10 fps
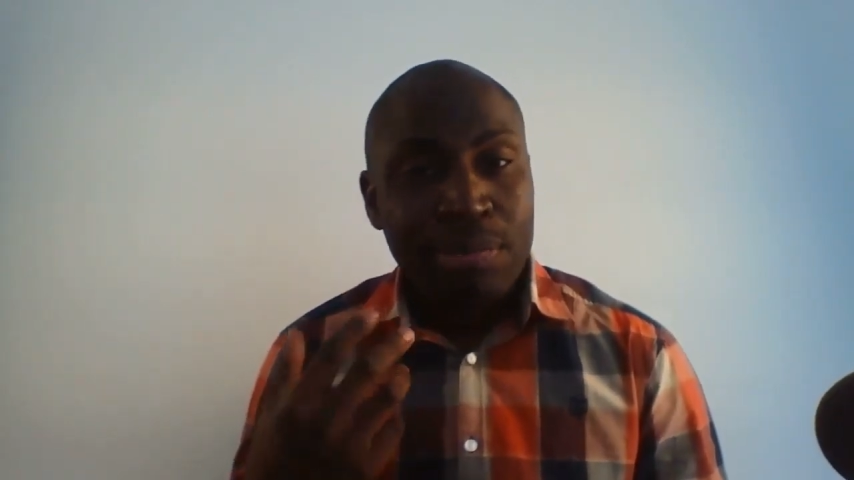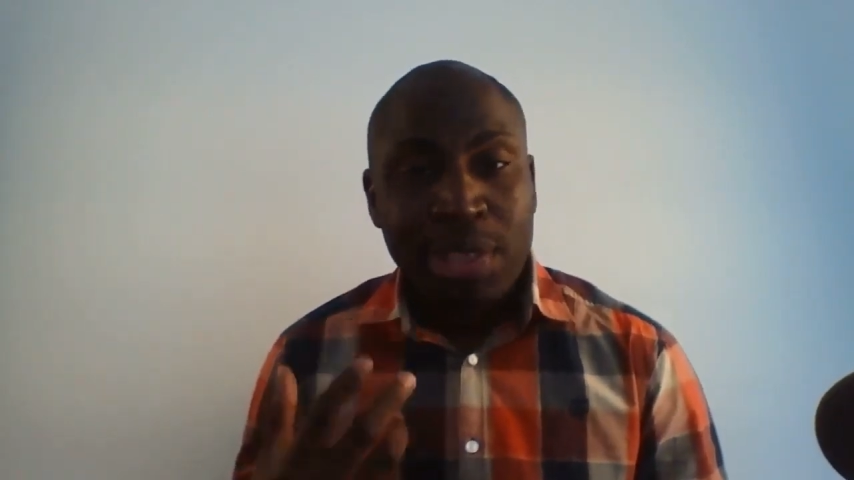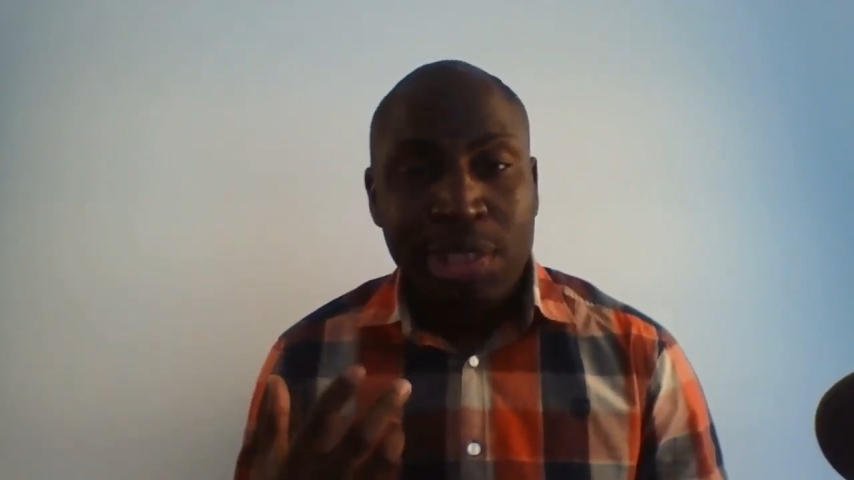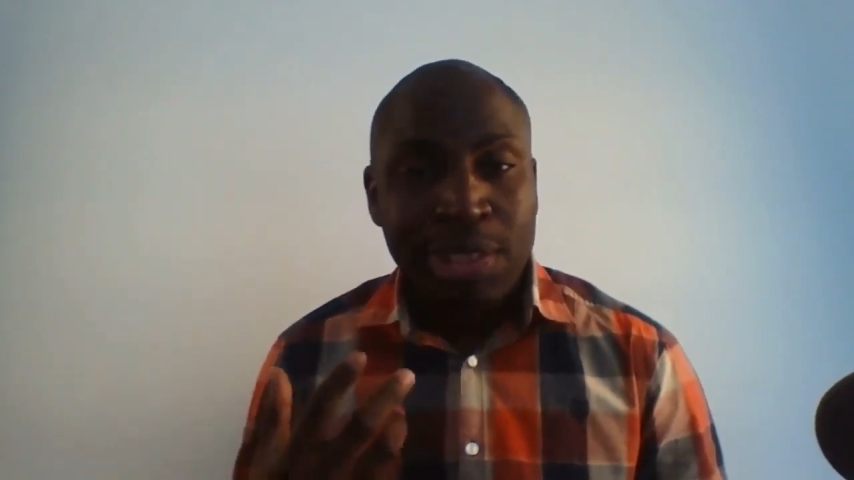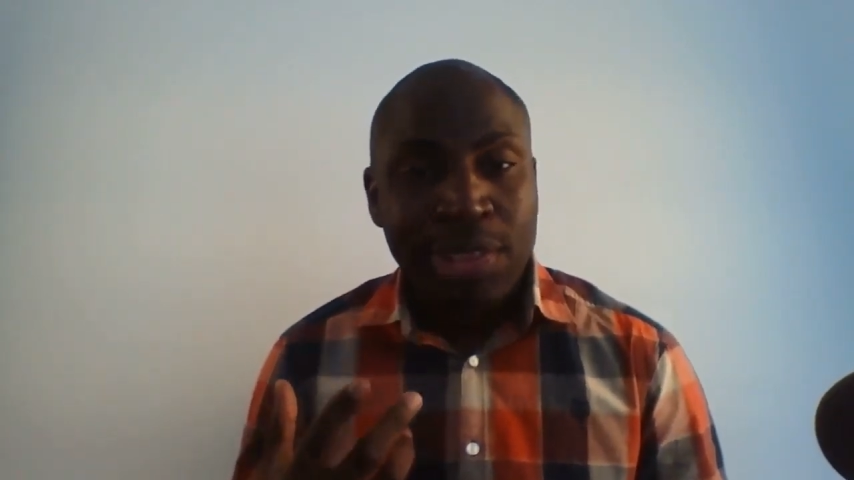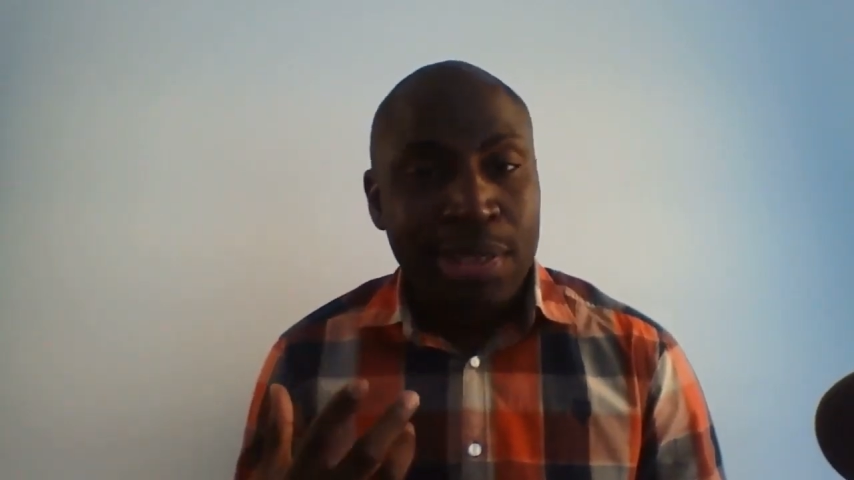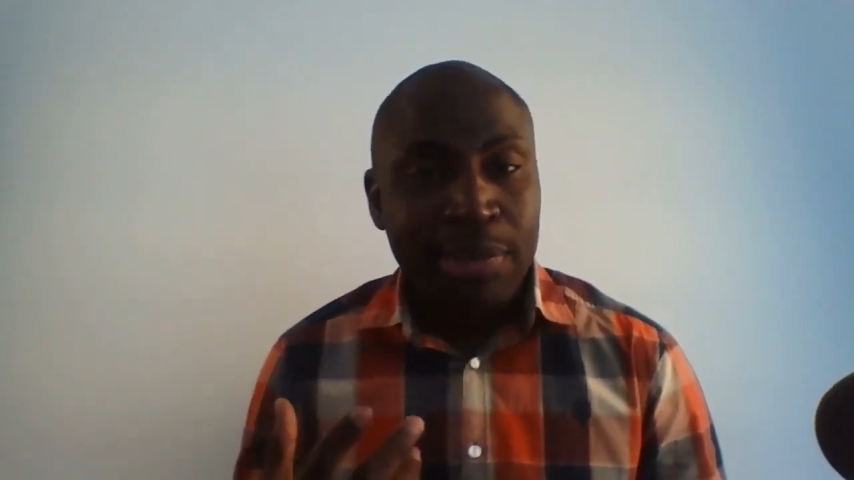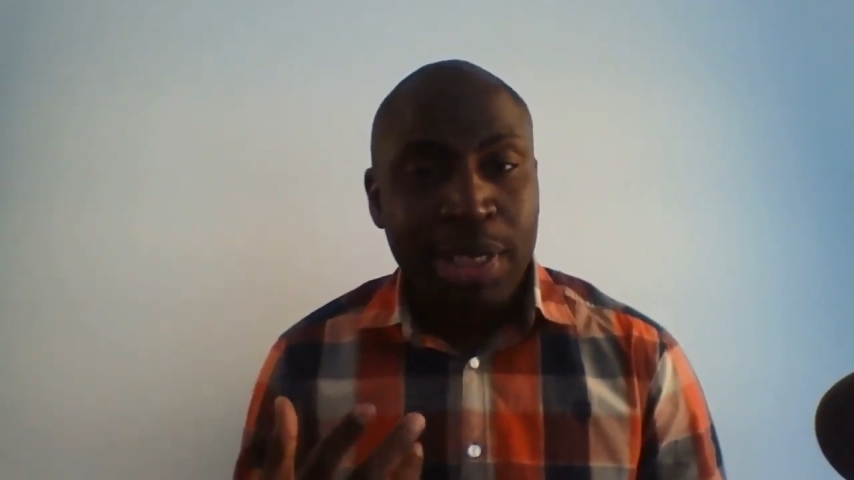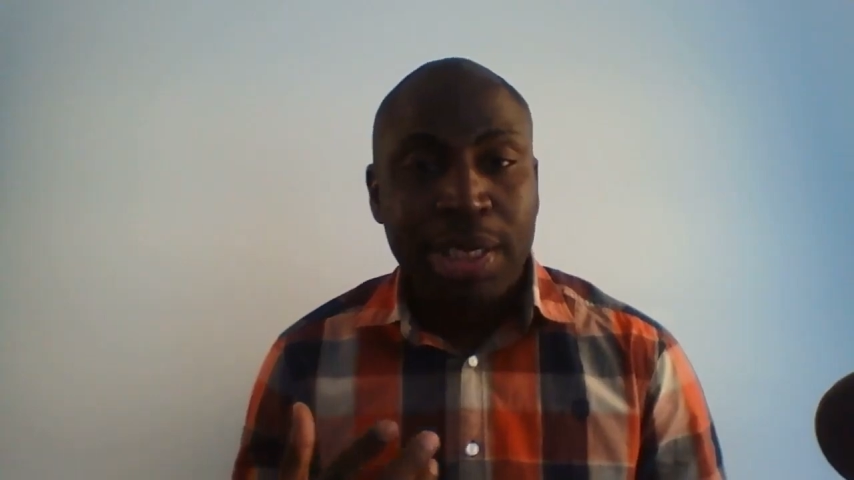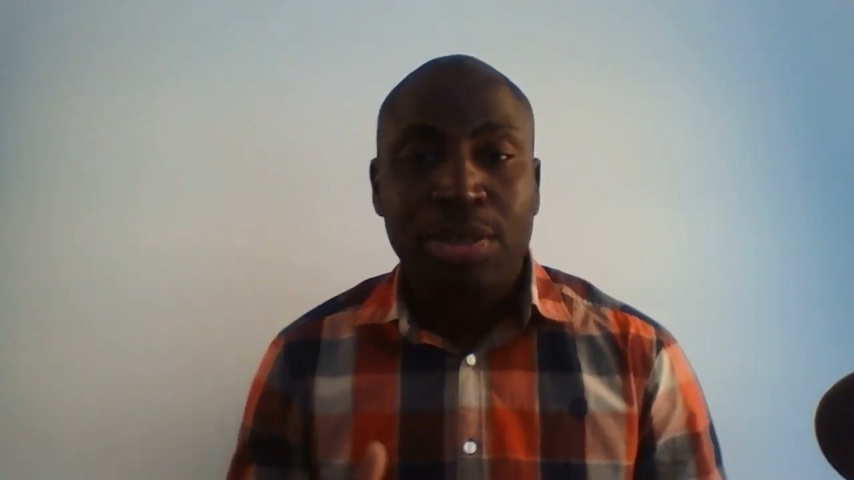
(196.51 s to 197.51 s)
is
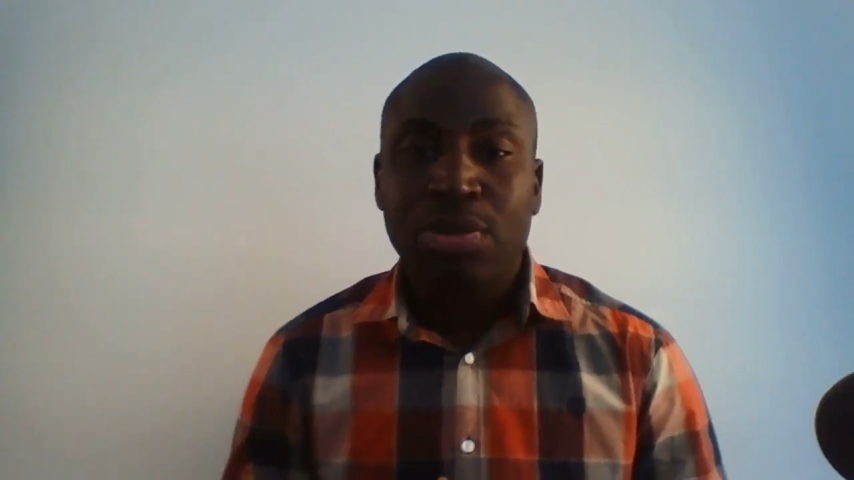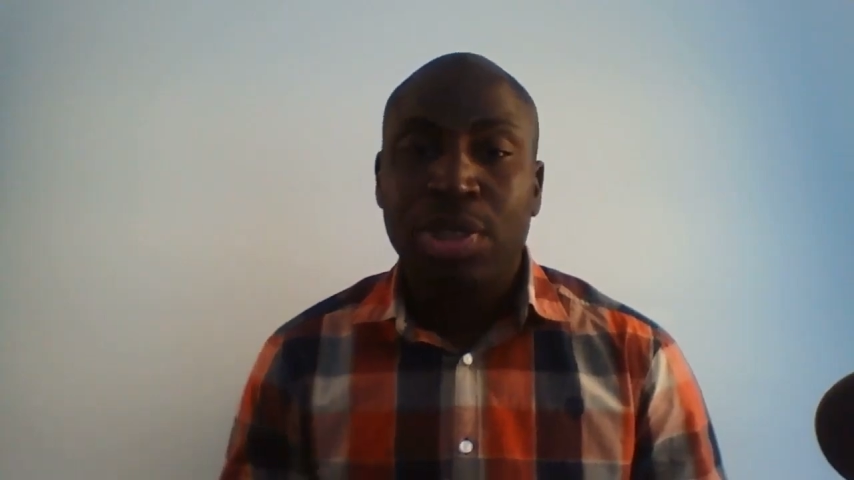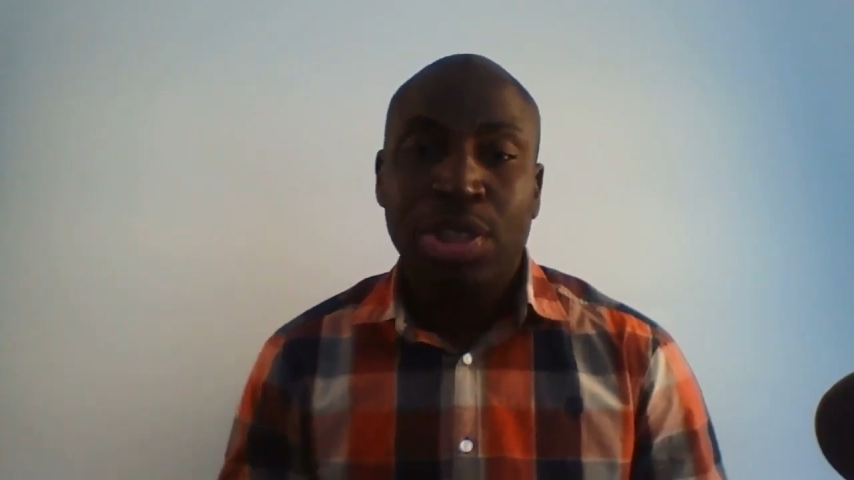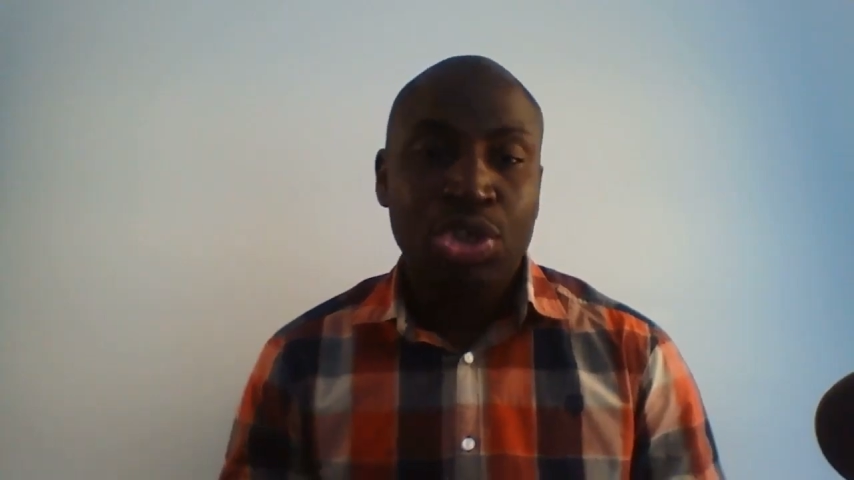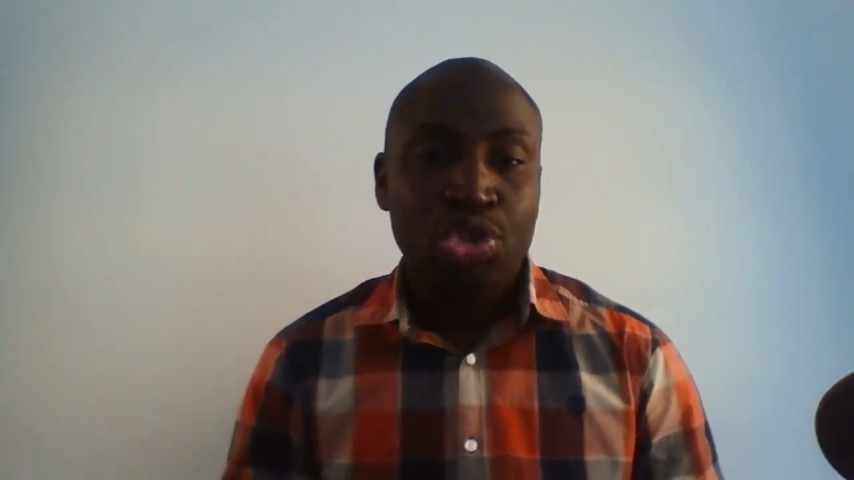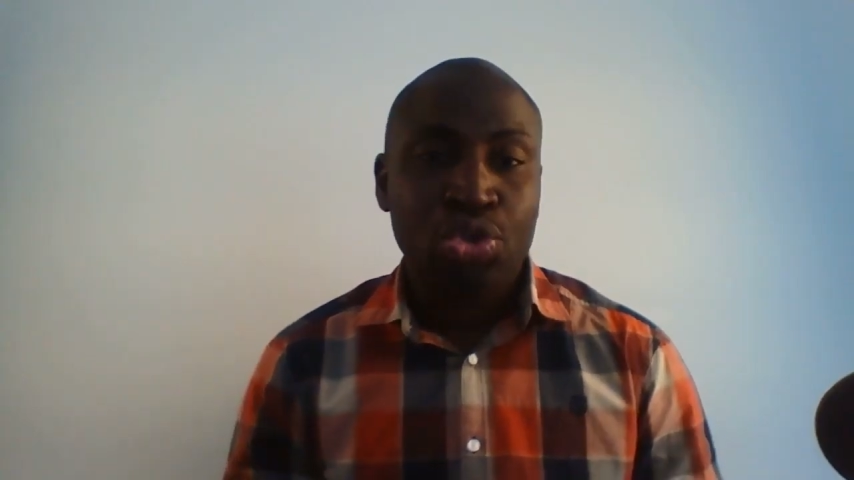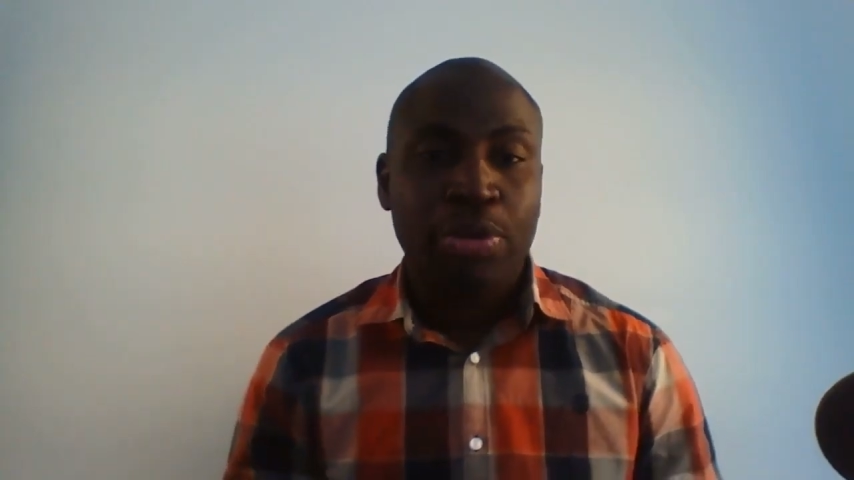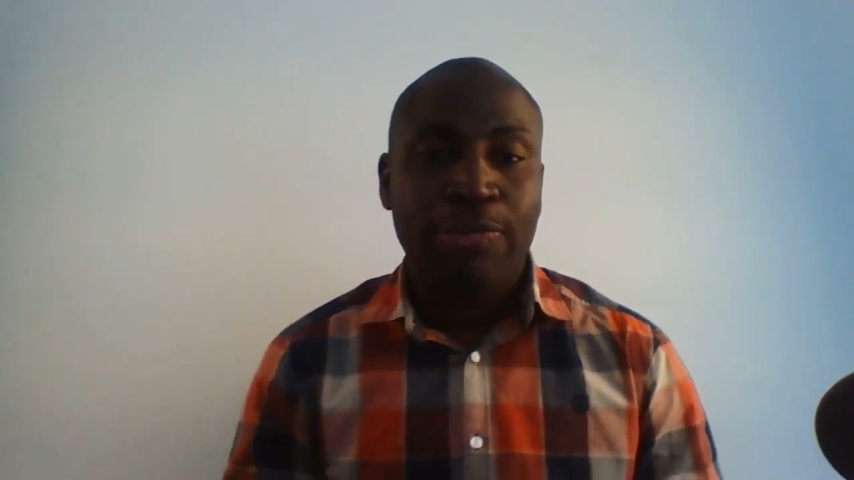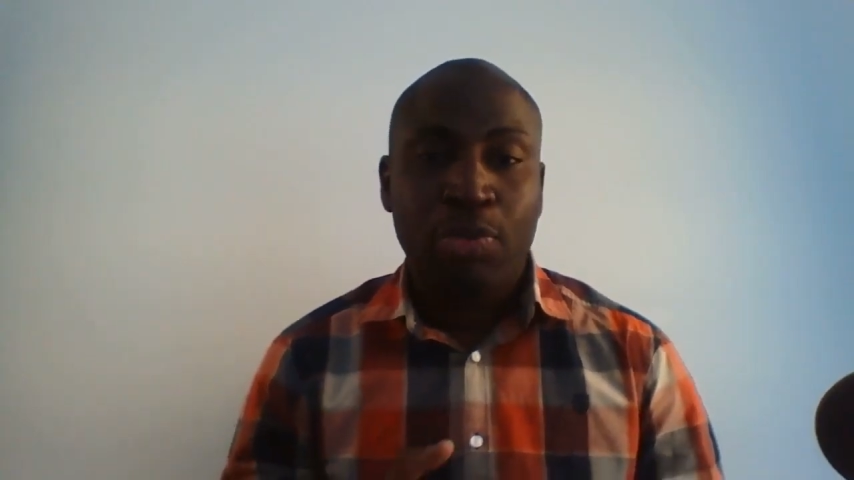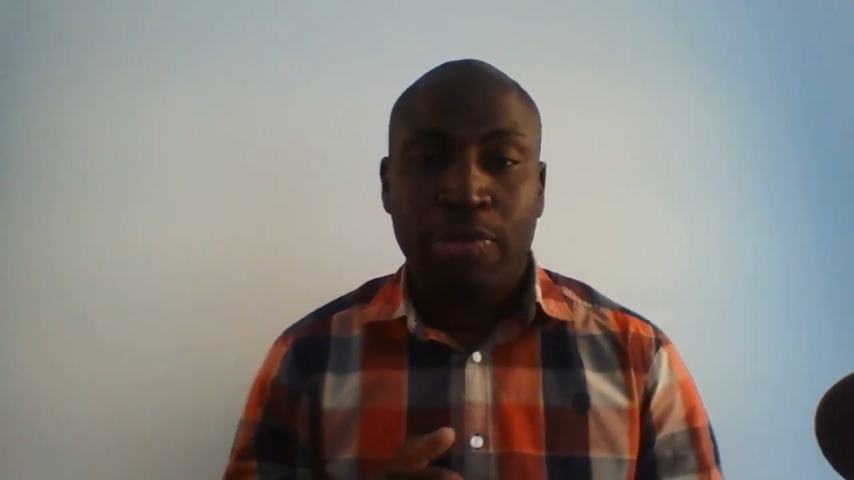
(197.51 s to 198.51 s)
similar to the issue of